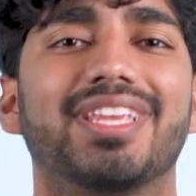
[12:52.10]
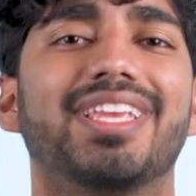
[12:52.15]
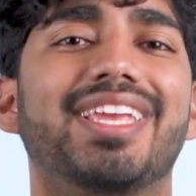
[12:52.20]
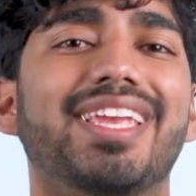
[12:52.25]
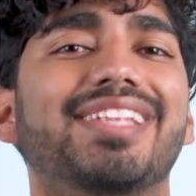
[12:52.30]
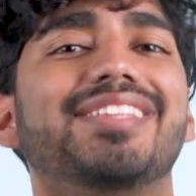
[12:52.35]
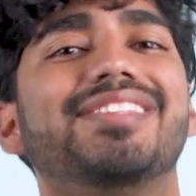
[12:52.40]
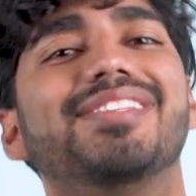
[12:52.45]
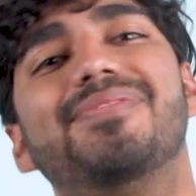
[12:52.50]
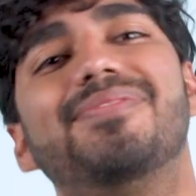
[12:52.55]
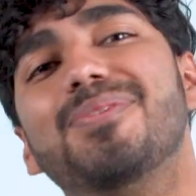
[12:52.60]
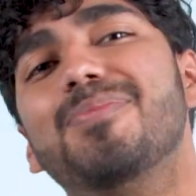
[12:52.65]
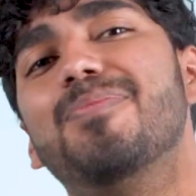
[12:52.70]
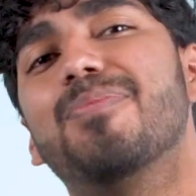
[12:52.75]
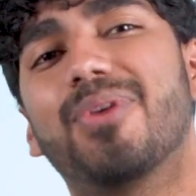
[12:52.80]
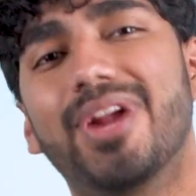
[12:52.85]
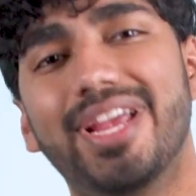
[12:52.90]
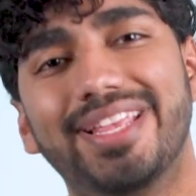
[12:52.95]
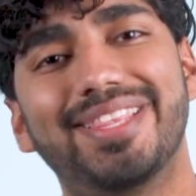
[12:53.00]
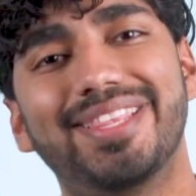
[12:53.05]
Kids, if you
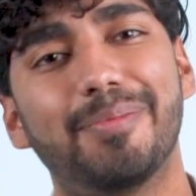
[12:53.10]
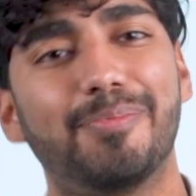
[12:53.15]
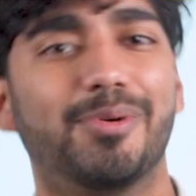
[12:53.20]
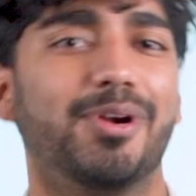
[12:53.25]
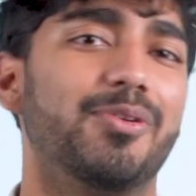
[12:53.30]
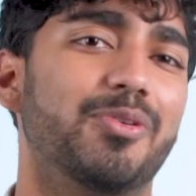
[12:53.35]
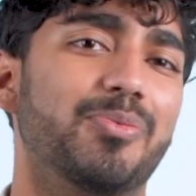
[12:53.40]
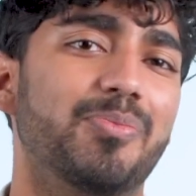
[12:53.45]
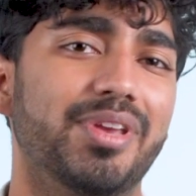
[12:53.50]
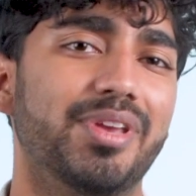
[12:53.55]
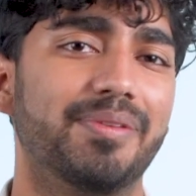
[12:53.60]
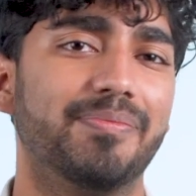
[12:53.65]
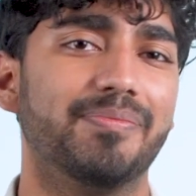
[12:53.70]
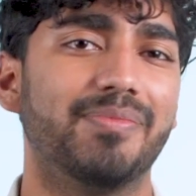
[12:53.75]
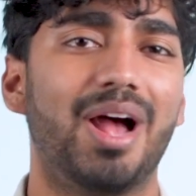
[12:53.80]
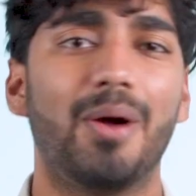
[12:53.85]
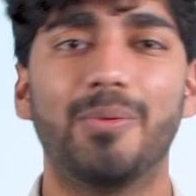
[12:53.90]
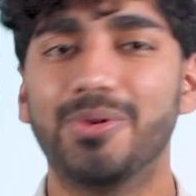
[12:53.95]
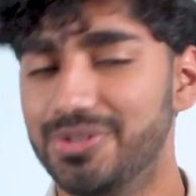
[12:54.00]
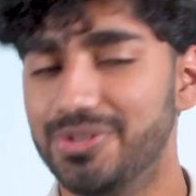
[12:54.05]
prayed that prayer with me,
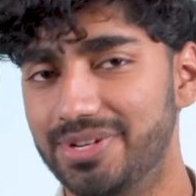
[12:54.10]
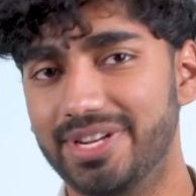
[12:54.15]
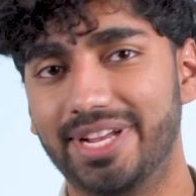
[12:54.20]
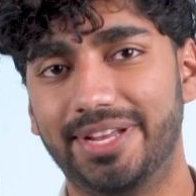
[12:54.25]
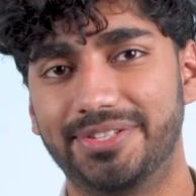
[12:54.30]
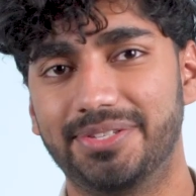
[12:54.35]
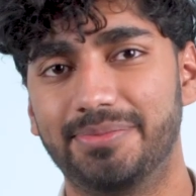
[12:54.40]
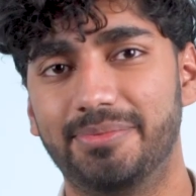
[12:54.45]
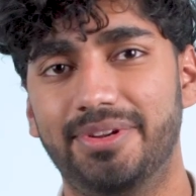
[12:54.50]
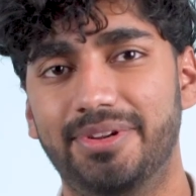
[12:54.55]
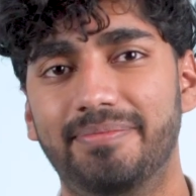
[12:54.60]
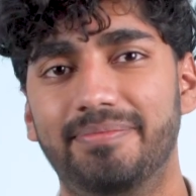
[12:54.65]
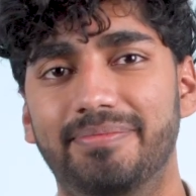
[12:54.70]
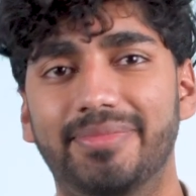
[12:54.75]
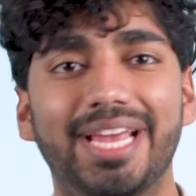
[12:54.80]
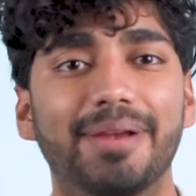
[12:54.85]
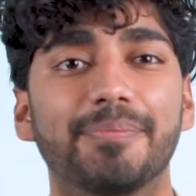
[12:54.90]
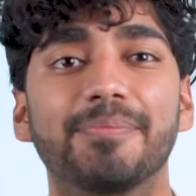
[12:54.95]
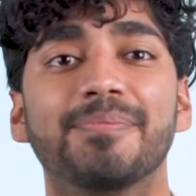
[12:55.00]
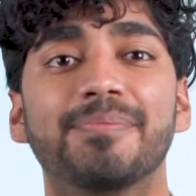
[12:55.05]
I want you to tell someone,
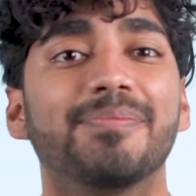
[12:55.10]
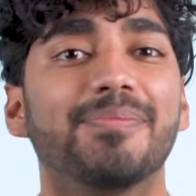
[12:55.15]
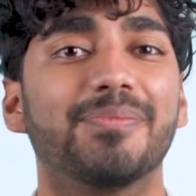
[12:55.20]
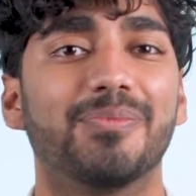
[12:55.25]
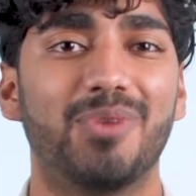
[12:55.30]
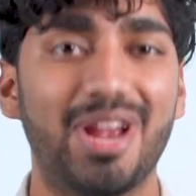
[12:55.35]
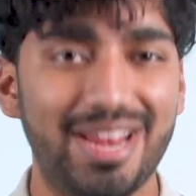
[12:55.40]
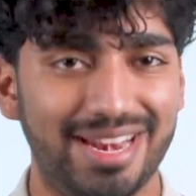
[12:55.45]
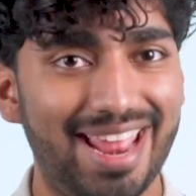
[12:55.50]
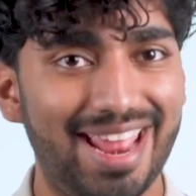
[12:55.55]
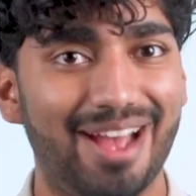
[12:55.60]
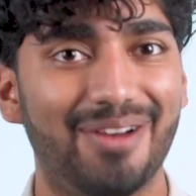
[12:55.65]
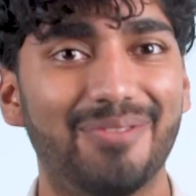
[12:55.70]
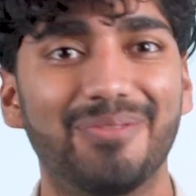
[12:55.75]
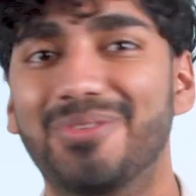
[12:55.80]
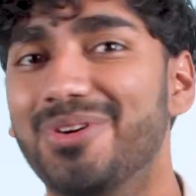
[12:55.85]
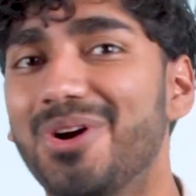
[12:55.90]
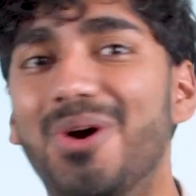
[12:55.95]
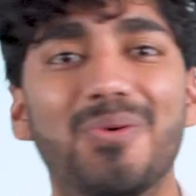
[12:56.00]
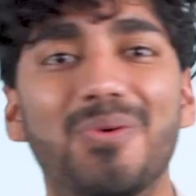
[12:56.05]
like right now.
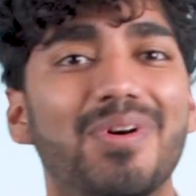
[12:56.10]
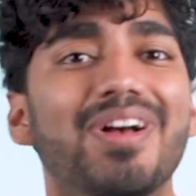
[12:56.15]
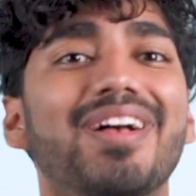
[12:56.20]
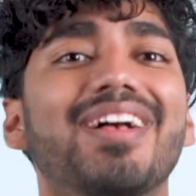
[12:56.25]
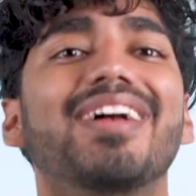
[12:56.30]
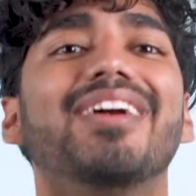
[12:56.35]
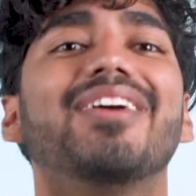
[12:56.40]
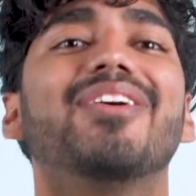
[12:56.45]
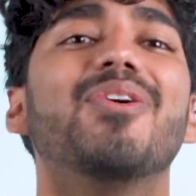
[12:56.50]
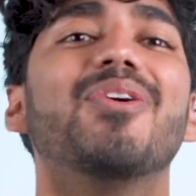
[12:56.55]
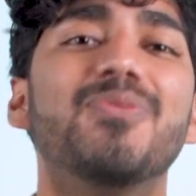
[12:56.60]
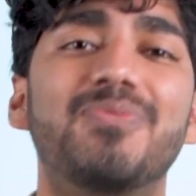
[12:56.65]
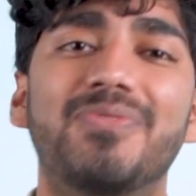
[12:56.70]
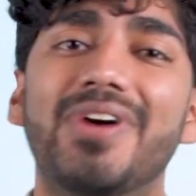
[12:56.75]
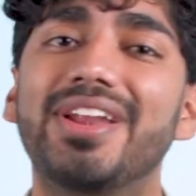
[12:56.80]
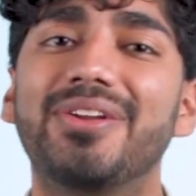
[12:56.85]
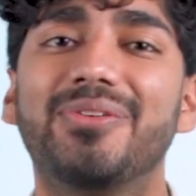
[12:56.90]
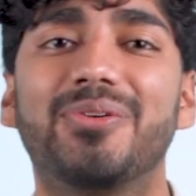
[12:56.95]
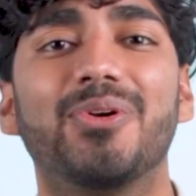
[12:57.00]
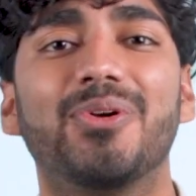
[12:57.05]
Go. Go
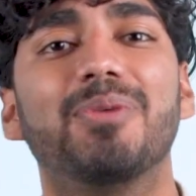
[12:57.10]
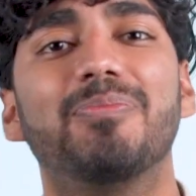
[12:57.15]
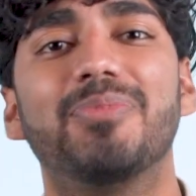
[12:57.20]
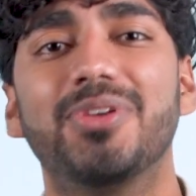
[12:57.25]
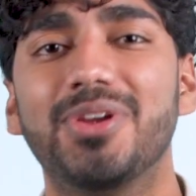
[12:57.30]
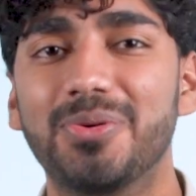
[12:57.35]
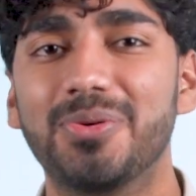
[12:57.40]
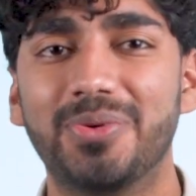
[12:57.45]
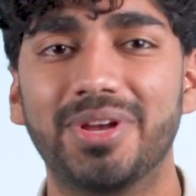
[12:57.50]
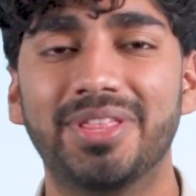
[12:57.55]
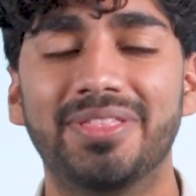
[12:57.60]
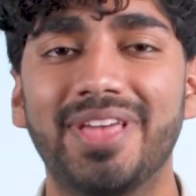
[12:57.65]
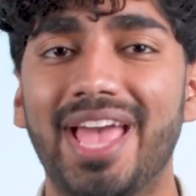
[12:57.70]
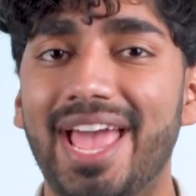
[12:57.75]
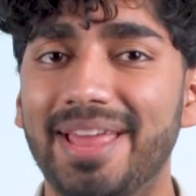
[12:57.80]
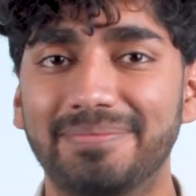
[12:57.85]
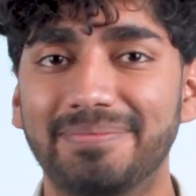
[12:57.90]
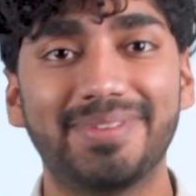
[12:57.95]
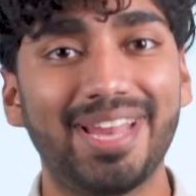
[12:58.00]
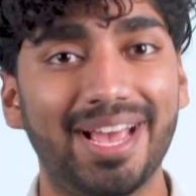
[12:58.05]
find a grown up that you're with
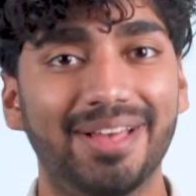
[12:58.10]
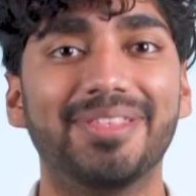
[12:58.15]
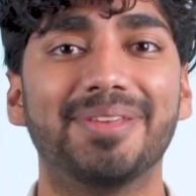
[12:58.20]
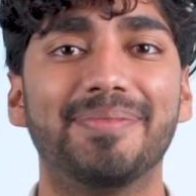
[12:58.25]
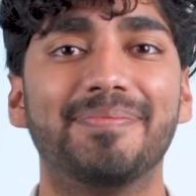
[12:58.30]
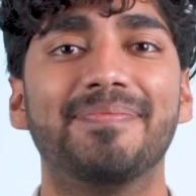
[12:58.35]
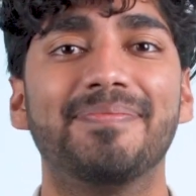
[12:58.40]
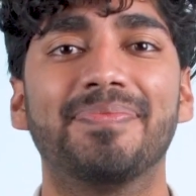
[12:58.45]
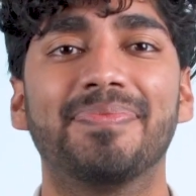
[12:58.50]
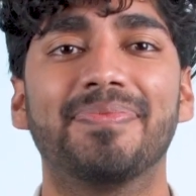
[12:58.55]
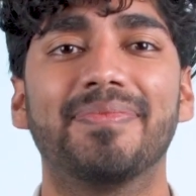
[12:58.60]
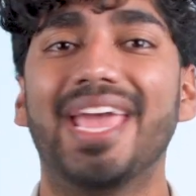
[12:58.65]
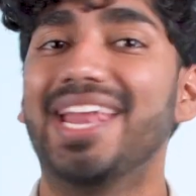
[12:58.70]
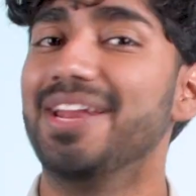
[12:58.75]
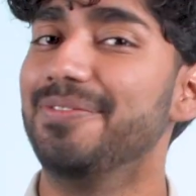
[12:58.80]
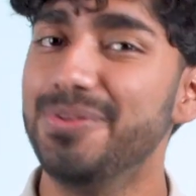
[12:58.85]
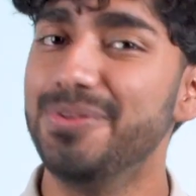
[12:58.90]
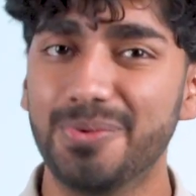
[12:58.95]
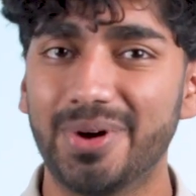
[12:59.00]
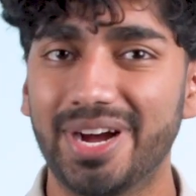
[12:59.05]
and tell them. And
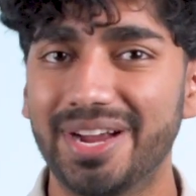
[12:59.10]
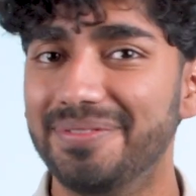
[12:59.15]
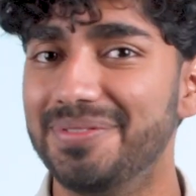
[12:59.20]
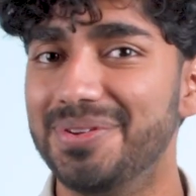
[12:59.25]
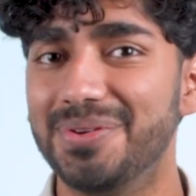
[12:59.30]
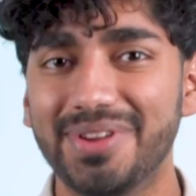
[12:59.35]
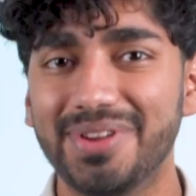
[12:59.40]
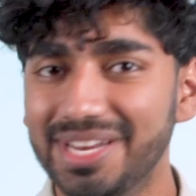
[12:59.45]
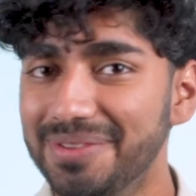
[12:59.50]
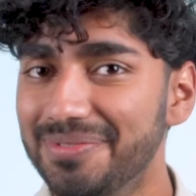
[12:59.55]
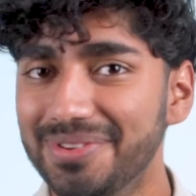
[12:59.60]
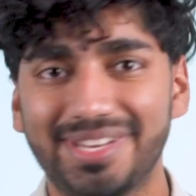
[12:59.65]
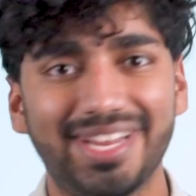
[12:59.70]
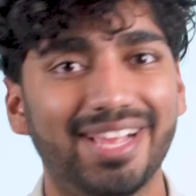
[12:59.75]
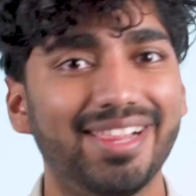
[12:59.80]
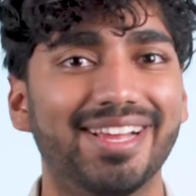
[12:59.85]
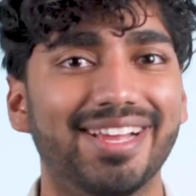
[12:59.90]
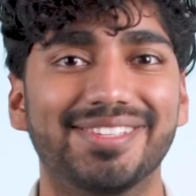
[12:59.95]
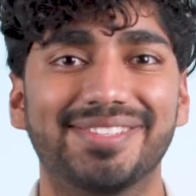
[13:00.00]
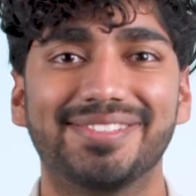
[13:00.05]
if you want, you can even
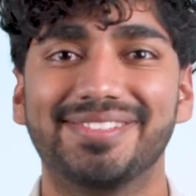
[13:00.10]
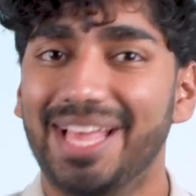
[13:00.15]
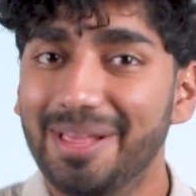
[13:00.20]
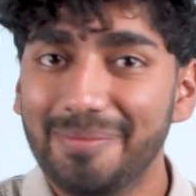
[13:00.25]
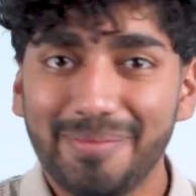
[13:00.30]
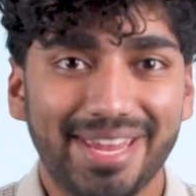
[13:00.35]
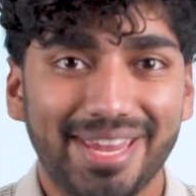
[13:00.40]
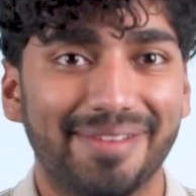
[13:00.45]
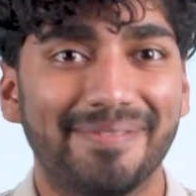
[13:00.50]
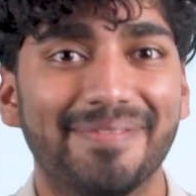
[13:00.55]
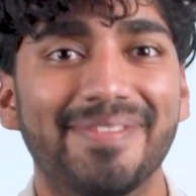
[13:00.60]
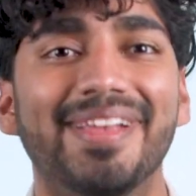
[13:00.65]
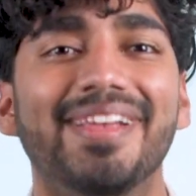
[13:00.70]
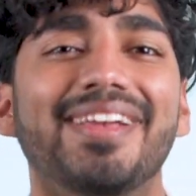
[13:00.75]
tell us. Tell me.